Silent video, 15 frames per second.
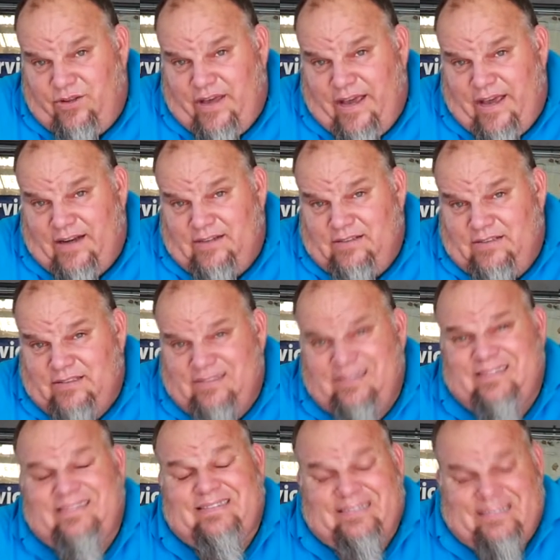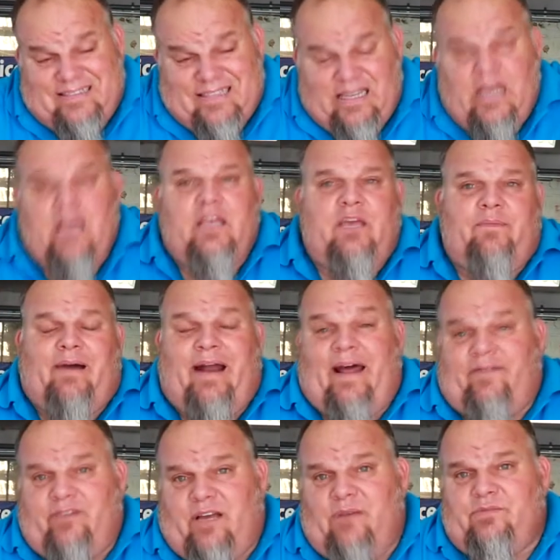that, you might
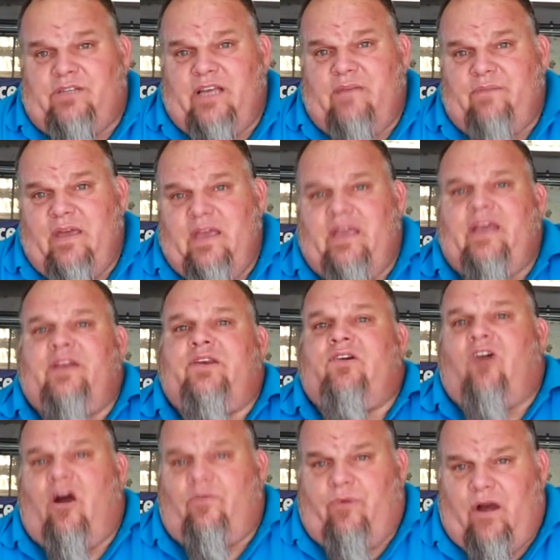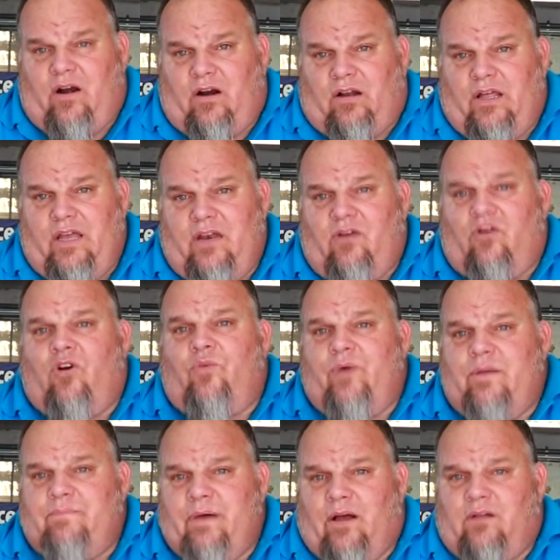have to come see me and get the carburetor cleaned or
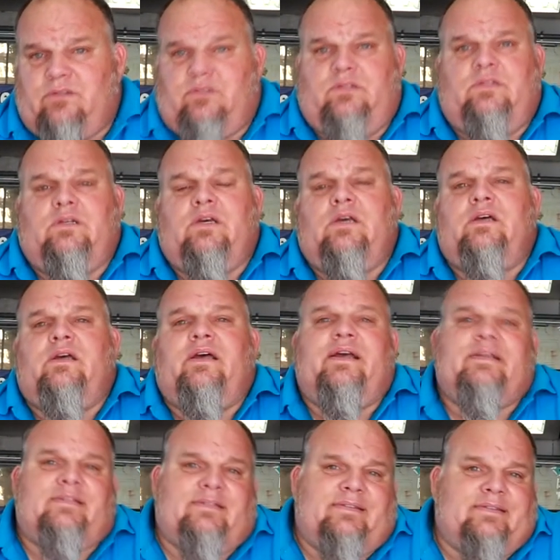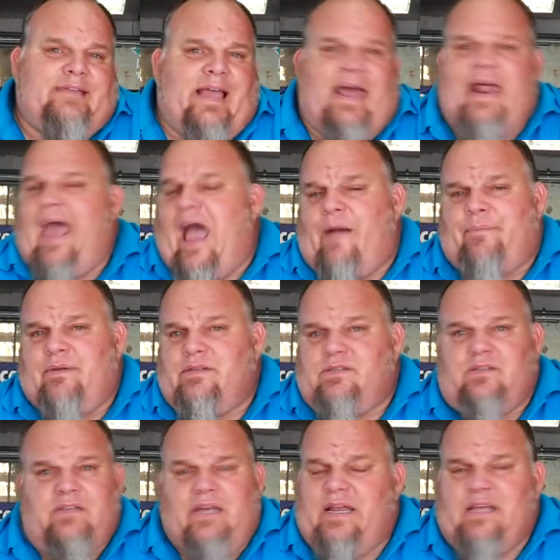rebuilt. It happens.
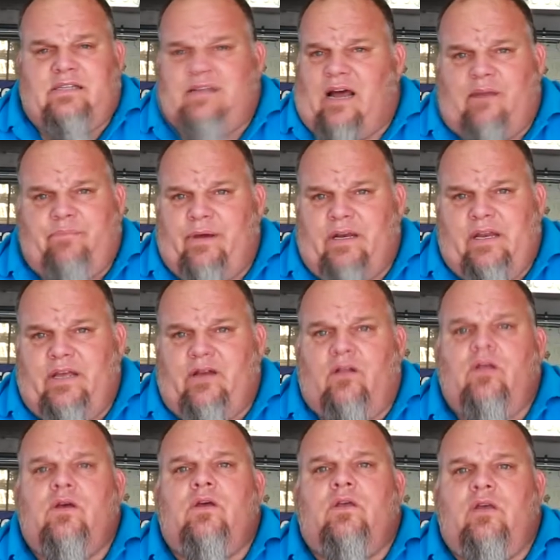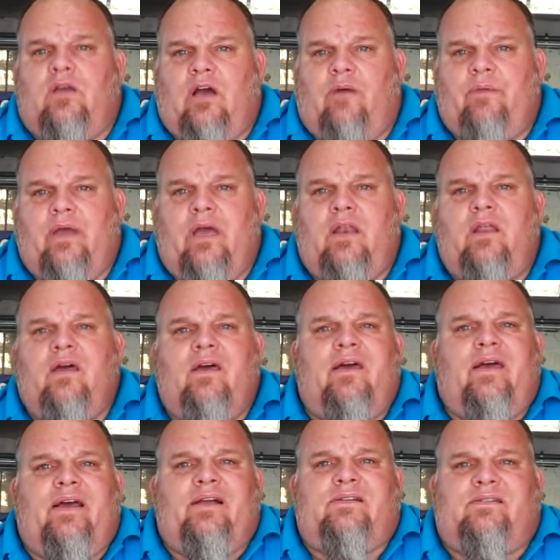It's not a big deal. You come in,
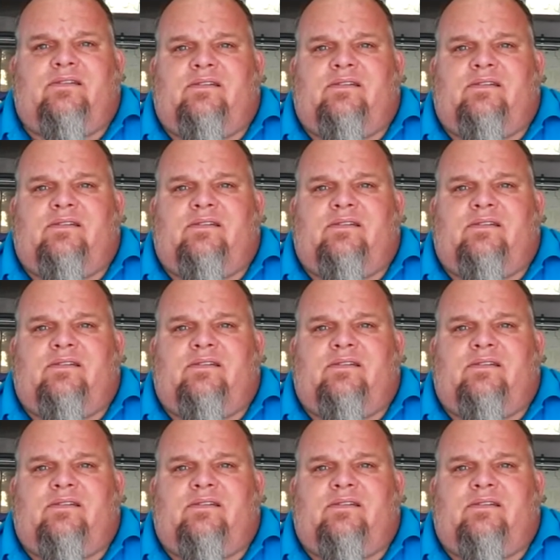and